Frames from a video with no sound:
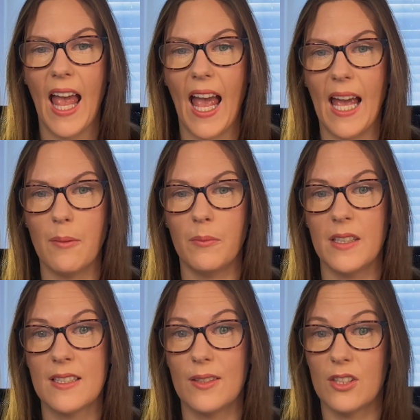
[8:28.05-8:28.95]

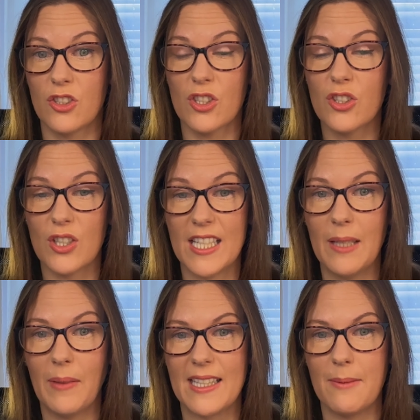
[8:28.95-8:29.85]
It's just your
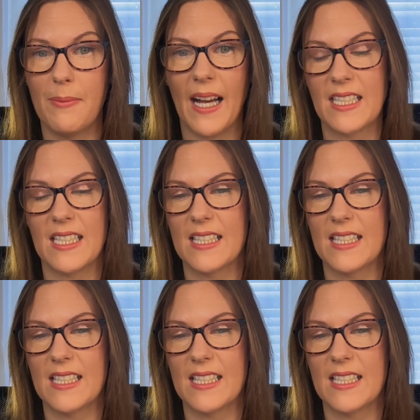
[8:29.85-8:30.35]
team that's impacted.